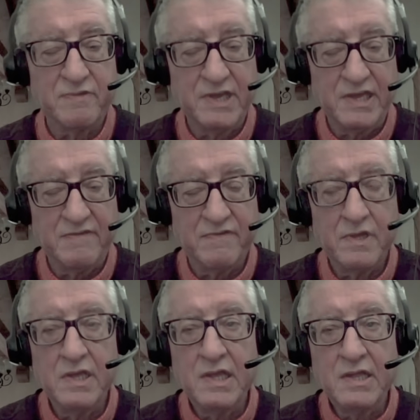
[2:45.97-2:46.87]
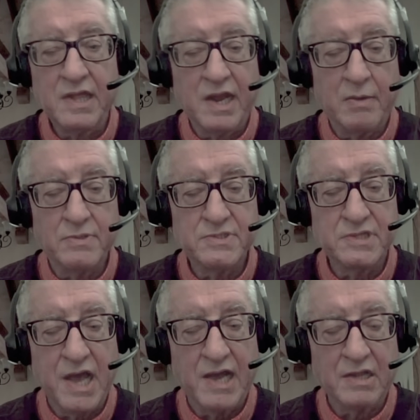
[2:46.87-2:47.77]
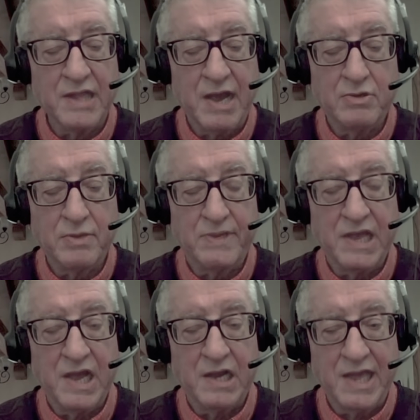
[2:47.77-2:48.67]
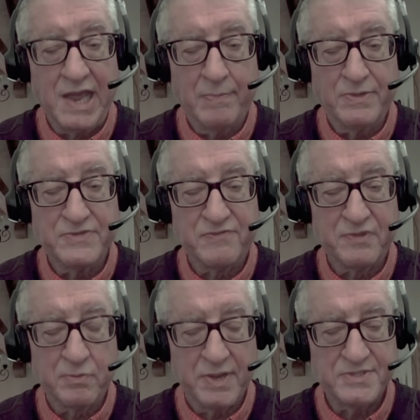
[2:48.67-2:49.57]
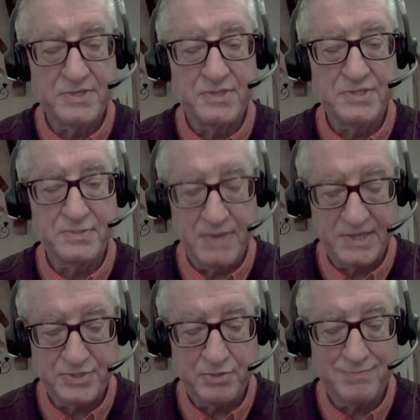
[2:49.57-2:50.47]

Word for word: leave that I was not allowed to be on campus for the rest of the semester.